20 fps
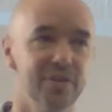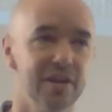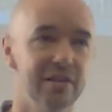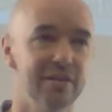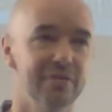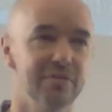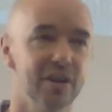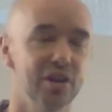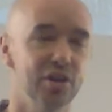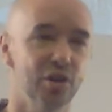
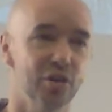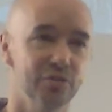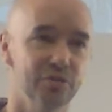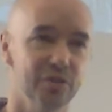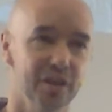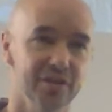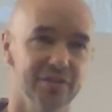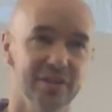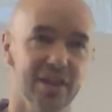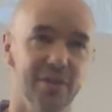very, very
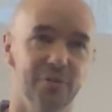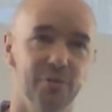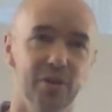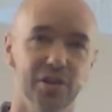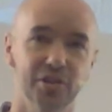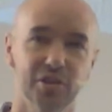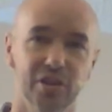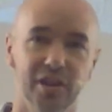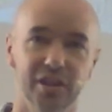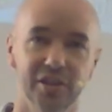obvious if
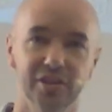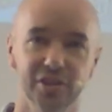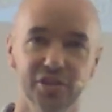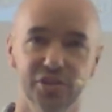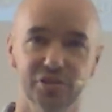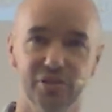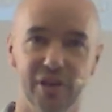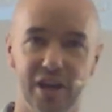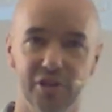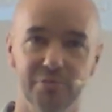we're trying to
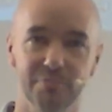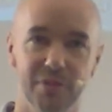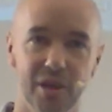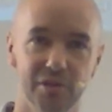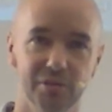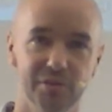straddle